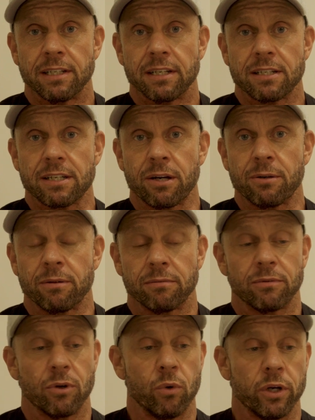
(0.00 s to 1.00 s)
So,
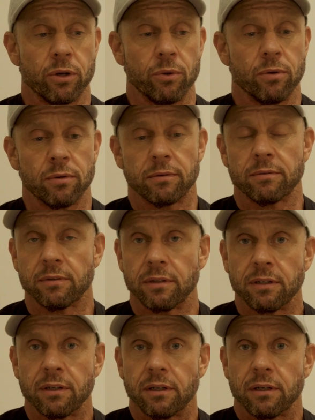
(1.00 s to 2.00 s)
all in all,
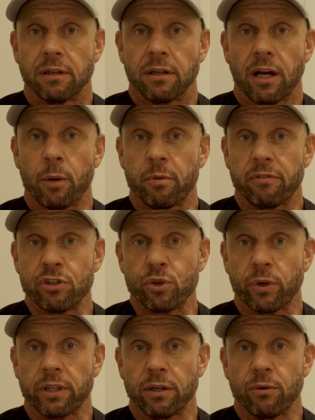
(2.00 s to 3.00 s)
hope you've
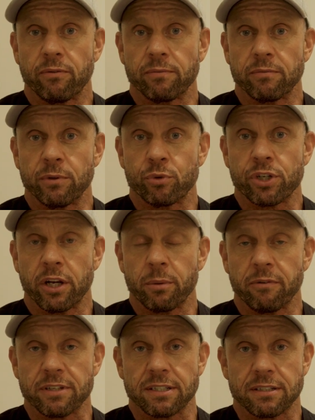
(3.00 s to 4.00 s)
enjoyed the little journey
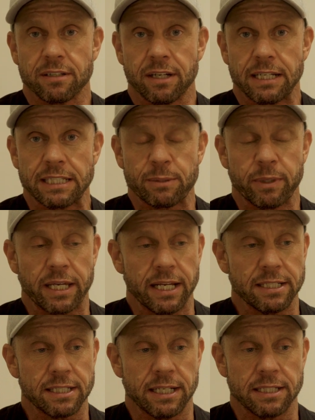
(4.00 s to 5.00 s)
with us this
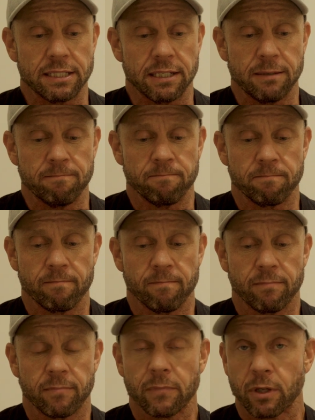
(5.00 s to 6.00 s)
weekend, and
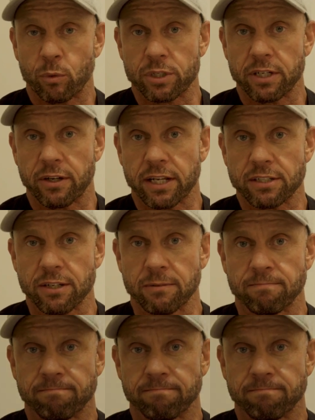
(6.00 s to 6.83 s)
we'll see you again soon.